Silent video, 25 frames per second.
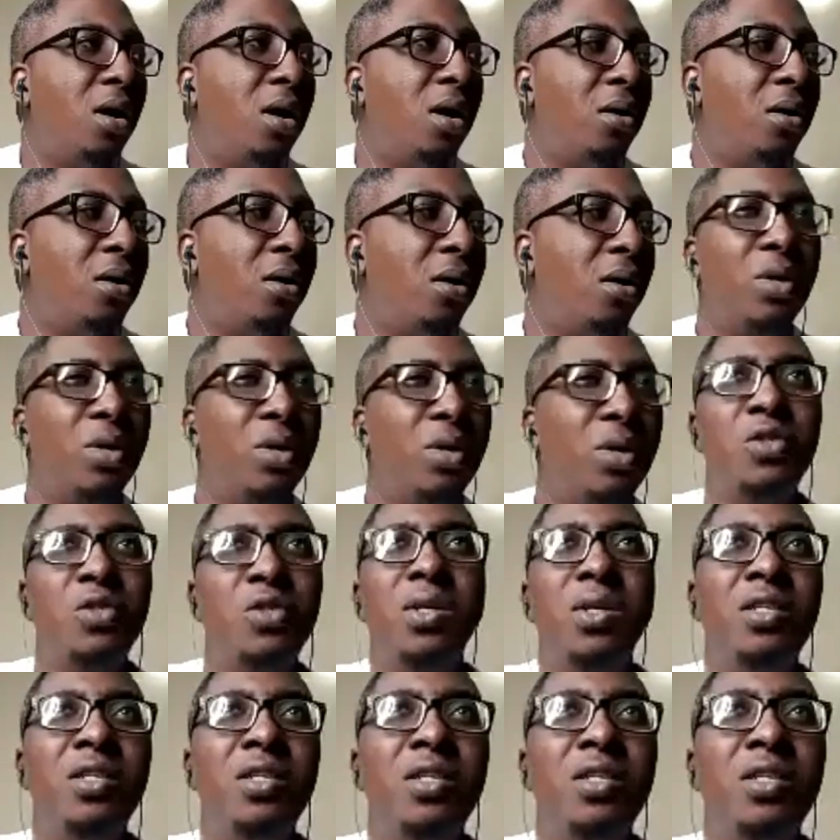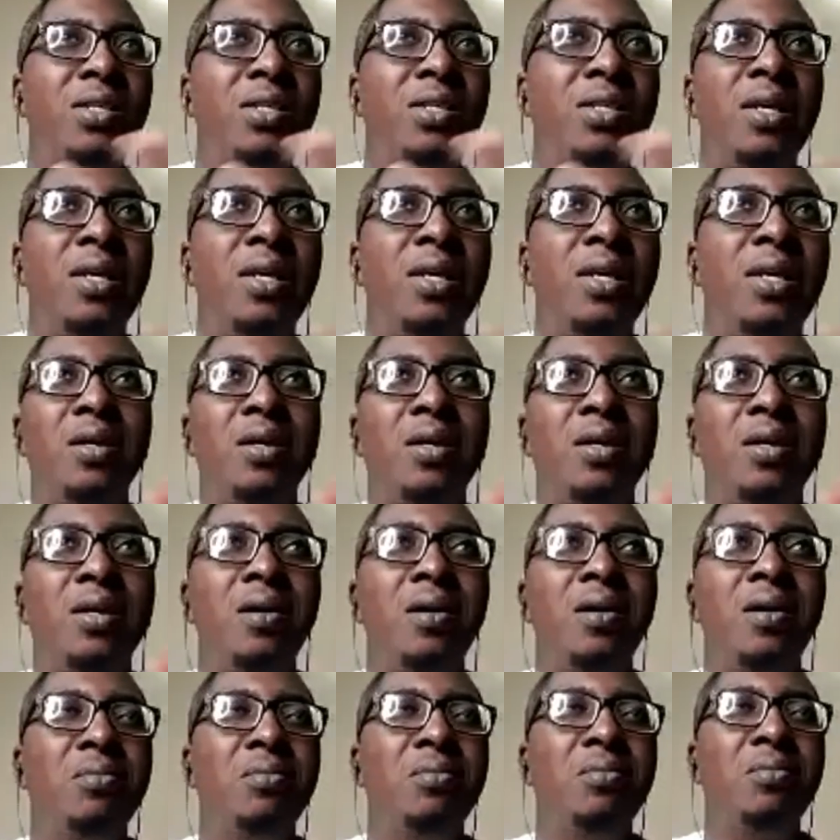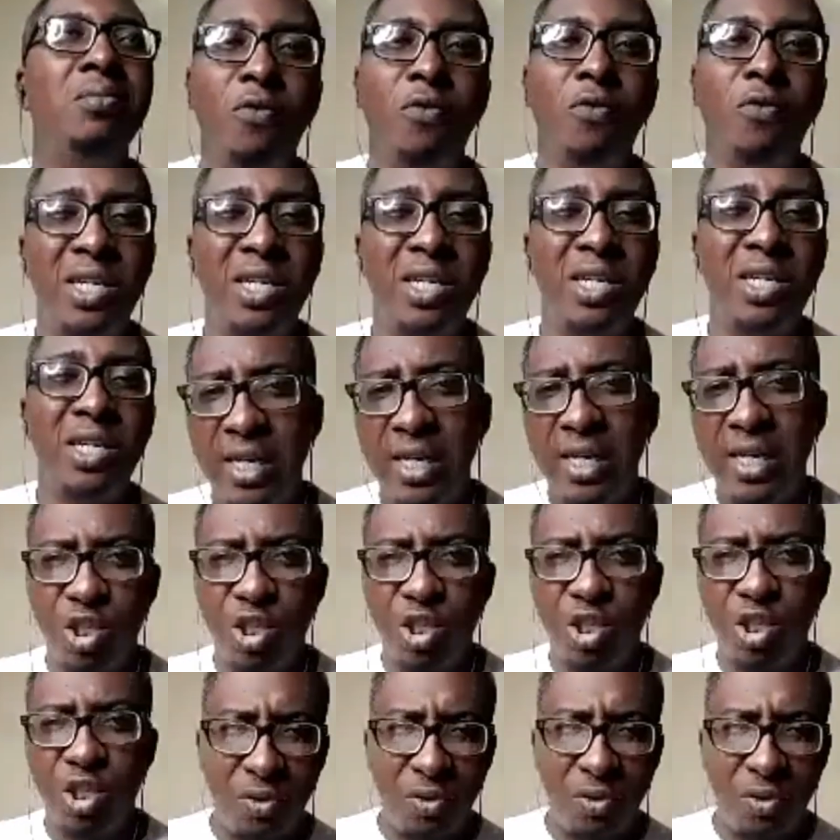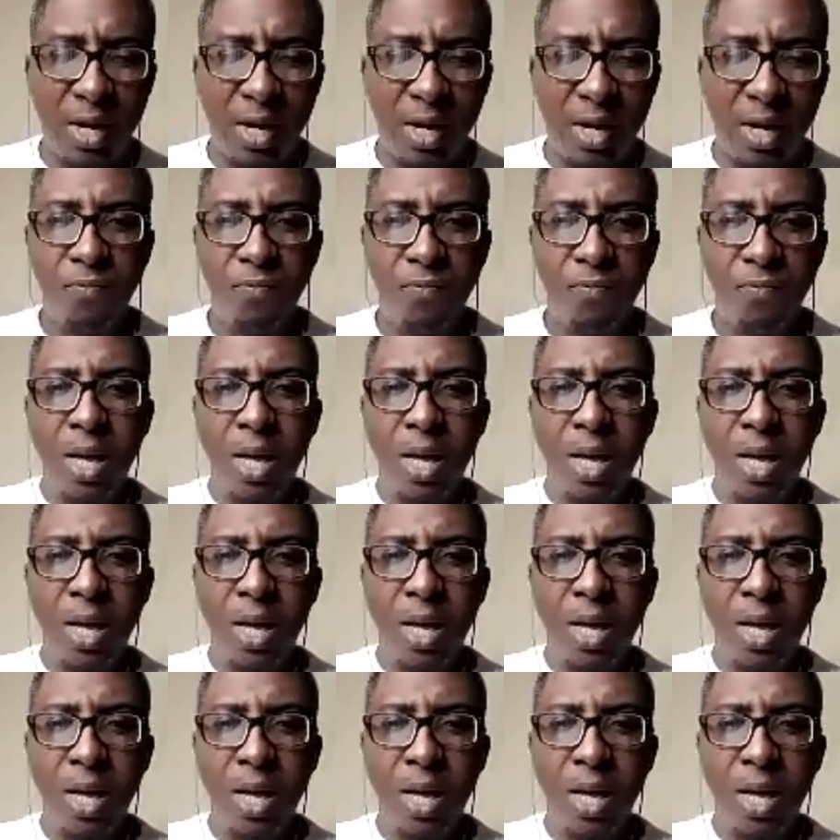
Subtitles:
or what's this one doing, The Voice Nigeria,